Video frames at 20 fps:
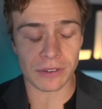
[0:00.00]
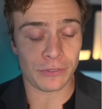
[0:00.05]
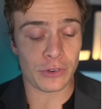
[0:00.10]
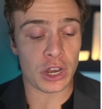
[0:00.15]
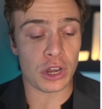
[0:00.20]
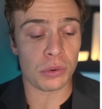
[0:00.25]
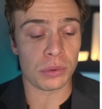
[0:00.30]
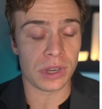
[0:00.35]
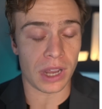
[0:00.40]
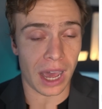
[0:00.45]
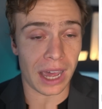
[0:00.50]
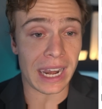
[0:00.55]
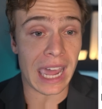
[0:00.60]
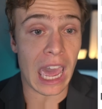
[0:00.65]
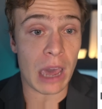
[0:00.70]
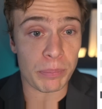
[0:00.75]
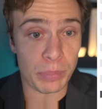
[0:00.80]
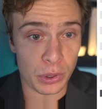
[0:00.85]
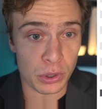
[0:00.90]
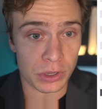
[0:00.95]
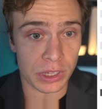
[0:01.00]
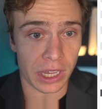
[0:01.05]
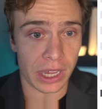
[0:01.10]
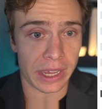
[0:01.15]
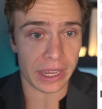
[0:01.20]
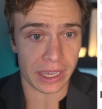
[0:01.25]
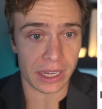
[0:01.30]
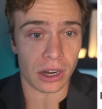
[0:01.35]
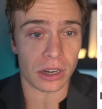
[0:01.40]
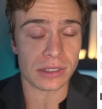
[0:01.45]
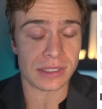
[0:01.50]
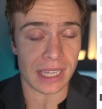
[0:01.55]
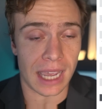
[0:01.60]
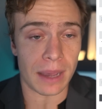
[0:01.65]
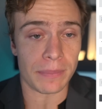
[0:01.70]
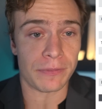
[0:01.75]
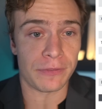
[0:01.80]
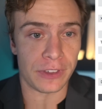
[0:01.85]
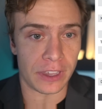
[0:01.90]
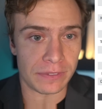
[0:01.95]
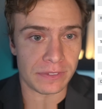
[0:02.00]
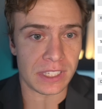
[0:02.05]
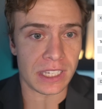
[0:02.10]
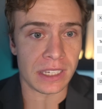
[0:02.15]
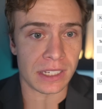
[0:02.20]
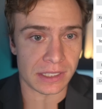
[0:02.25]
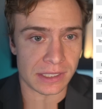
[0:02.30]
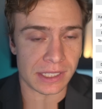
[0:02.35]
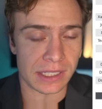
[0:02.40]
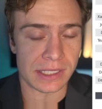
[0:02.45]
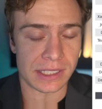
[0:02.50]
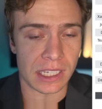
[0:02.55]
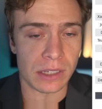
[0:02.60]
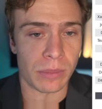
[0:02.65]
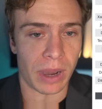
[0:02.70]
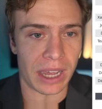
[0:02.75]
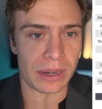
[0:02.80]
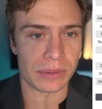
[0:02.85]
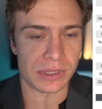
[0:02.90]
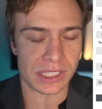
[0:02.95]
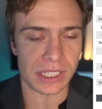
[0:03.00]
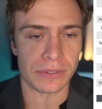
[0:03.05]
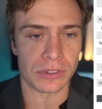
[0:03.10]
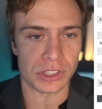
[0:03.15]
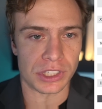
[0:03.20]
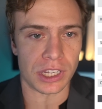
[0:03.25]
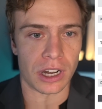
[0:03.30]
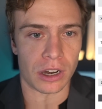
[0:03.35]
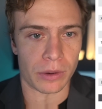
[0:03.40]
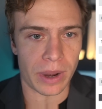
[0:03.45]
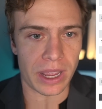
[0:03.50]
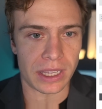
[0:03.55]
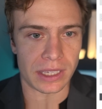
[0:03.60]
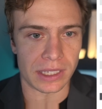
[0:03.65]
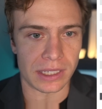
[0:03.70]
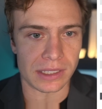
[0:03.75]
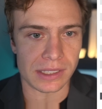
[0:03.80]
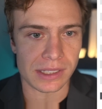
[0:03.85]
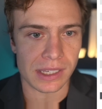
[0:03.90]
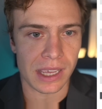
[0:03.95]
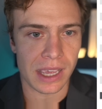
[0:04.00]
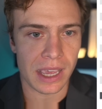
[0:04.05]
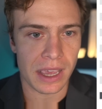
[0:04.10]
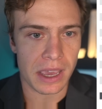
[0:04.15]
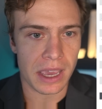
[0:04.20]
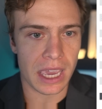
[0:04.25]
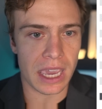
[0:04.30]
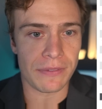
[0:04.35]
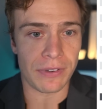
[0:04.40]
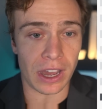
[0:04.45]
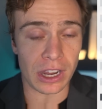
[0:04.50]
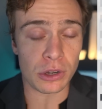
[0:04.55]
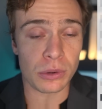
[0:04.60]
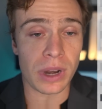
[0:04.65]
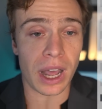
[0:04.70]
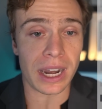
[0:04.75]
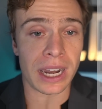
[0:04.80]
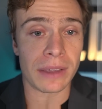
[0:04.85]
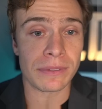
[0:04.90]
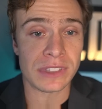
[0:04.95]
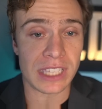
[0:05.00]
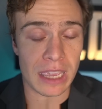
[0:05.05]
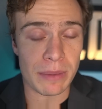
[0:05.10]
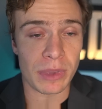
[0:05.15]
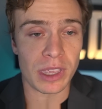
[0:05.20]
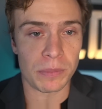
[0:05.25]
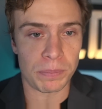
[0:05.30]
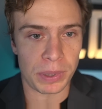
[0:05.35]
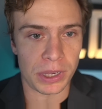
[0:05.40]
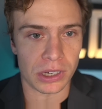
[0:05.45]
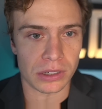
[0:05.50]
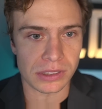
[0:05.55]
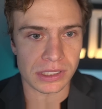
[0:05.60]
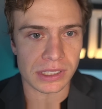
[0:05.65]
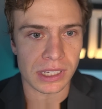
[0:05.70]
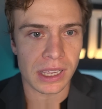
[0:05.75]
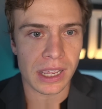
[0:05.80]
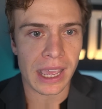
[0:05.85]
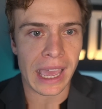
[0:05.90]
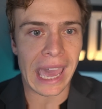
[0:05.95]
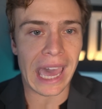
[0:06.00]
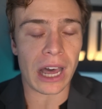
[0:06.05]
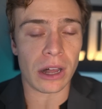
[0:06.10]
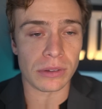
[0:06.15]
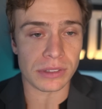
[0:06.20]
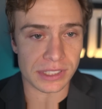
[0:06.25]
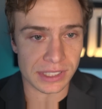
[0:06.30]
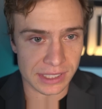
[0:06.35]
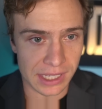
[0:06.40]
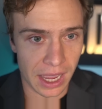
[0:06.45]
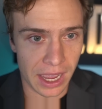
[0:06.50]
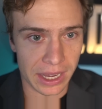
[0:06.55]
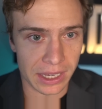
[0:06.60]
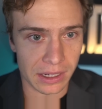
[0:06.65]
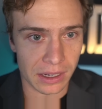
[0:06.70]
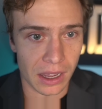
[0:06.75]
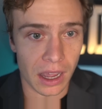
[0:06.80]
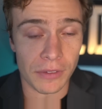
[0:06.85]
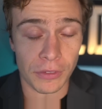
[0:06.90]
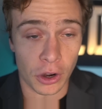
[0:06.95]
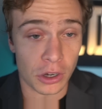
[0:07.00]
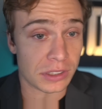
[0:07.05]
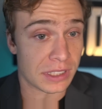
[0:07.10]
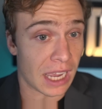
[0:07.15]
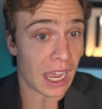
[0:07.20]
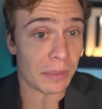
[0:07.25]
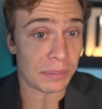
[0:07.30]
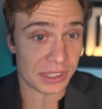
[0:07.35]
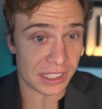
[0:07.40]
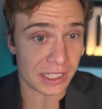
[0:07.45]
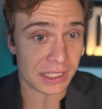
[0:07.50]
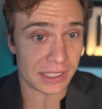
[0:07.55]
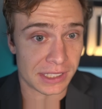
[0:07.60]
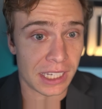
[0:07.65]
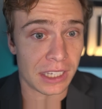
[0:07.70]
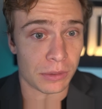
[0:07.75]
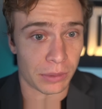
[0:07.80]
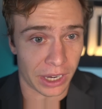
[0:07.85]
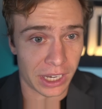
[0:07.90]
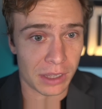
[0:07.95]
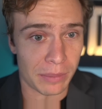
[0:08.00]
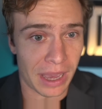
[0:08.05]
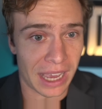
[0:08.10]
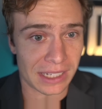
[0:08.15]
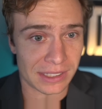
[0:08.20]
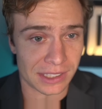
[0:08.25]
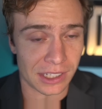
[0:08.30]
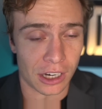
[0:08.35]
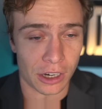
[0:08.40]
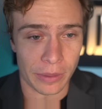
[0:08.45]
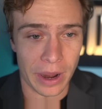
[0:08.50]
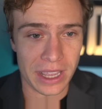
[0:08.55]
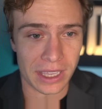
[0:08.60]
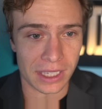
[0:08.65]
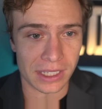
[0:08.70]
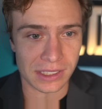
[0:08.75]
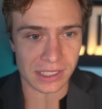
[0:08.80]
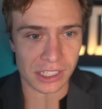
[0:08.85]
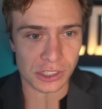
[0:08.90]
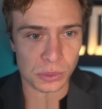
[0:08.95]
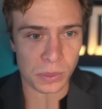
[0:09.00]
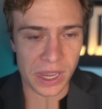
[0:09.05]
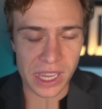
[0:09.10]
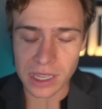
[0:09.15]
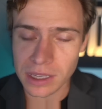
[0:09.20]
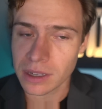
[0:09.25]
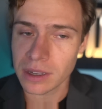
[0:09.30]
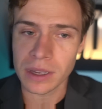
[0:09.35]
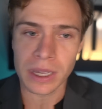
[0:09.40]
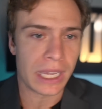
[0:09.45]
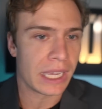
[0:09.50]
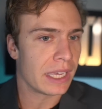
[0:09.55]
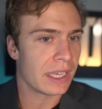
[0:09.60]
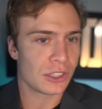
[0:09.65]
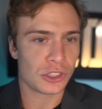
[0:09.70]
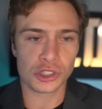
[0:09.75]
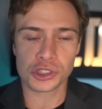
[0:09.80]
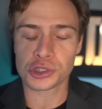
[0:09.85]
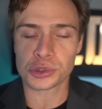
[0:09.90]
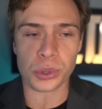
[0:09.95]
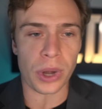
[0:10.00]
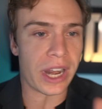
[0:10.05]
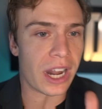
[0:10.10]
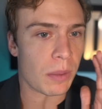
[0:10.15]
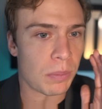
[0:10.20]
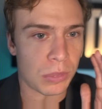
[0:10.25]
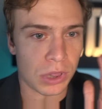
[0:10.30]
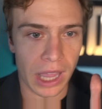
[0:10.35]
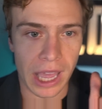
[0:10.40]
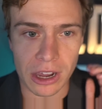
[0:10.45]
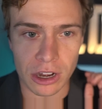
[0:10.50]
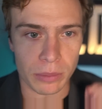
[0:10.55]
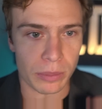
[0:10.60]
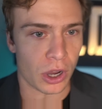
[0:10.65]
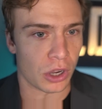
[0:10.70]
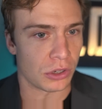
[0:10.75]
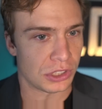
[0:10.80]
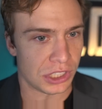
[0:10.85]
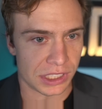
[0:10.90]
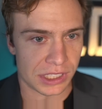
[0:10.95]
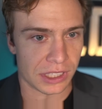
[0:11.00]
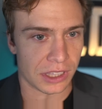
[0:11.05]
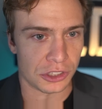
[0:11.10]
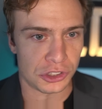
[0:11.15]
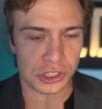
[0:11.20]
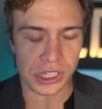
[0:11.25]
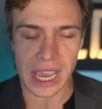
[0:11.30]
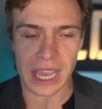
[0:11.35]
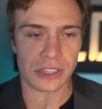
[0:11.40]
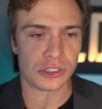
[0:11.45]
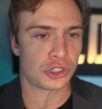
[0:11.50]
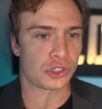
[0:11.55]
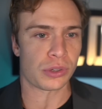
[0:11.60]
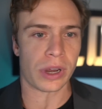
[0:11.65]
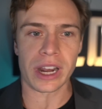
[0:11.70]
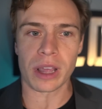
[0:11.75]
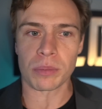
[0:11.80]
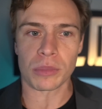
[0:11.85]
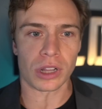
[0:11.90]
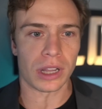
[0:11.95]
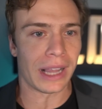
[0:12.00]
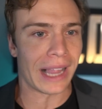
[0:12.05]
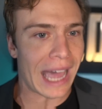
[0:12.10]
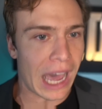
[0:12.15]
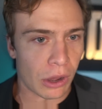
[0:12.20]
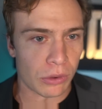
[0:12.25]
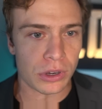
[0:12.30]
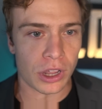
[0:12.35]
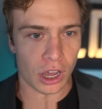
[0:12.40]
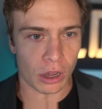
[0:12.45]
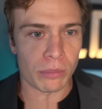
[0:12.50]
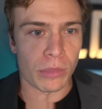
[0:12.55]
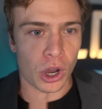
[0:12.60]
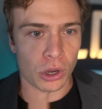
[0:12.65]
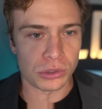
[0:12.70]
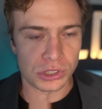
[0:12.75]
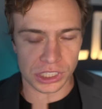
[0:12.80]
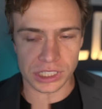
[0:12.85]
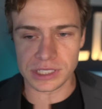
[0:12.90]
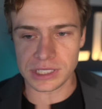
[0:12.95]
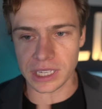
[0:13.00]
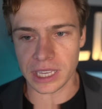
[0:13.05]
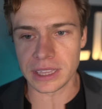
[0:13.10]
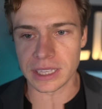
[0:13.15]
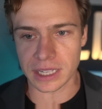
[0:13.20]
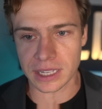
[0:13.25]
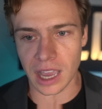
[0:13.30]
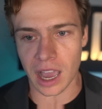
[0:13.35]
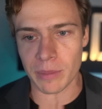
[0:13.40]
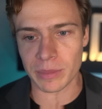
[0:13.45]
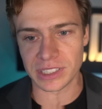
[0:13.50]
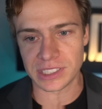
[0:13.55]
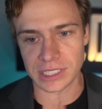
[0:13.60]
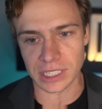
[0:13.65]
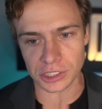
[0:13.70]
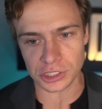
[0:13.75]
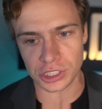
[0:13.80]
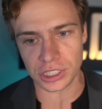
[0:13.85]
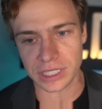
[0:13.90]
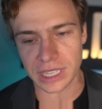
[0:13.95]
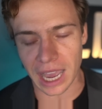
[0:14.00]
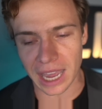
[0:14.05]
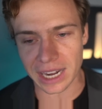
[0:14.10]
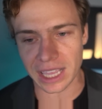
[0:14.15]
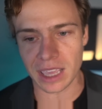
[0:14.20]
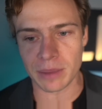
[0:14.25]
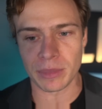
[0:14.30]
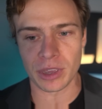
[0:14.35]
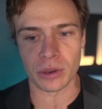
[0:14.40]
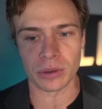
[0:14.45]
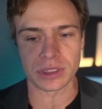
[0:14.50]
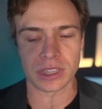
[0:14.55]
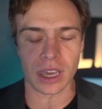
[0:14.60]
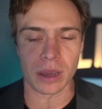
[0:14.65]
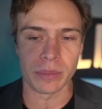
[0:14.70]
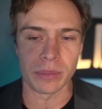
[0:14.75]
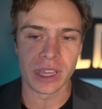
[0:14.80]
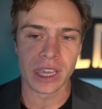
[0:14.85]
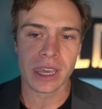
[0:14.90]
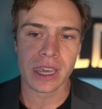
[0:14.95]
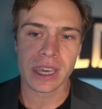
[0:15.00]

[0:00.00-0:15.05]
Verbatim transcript: if we do not have Puka in our top fifteen to sixteen wide receivers in our rankings, if I do not have Dameon Pierce outside of our top sixteen running backs in our rankings this week, straight up clown emojis in the chat, straight up clown emojis in the comment section. You got to hit me with them.